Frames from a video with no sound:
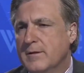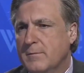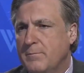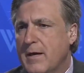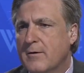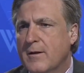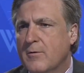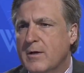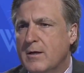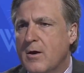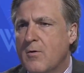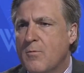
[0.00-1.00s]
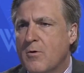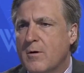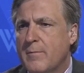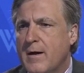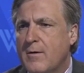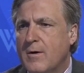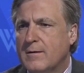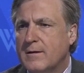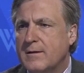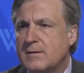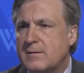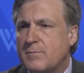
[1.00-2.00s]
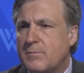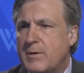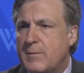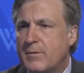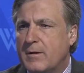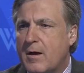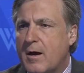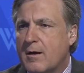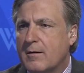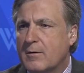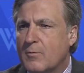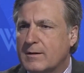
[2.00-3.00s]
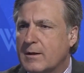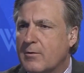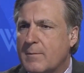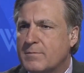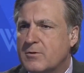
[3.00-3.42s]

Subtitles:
Is it better that we know more about what these people are and what they're up